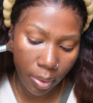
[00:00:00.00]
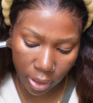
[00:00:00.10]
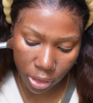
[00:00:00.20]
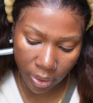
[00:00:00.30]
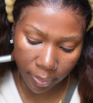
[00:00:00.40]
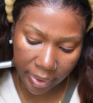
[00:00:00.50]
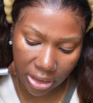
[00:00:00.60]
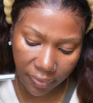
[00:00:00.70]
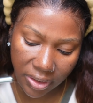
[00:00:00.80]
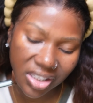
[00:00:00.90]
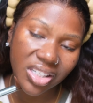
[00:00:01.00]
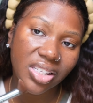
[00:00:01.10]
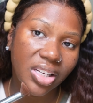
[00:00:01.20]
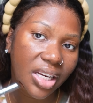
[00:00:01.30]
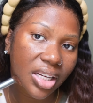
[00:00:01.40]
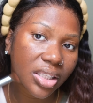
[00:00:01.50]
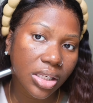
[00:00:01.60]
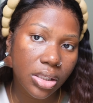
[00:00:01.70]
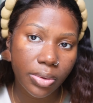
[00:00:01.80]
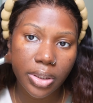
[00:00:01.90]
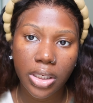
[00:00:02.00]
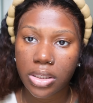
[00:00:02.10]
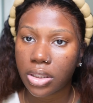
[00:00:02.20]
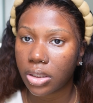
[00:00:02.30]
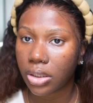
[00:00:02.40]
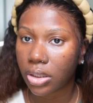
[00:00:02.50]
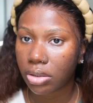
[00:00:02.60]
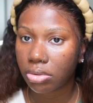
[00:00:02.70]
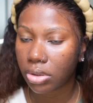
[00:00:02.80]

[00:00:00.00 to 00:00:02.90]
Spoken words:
But you want to make sure everything is connected so it doesn't look,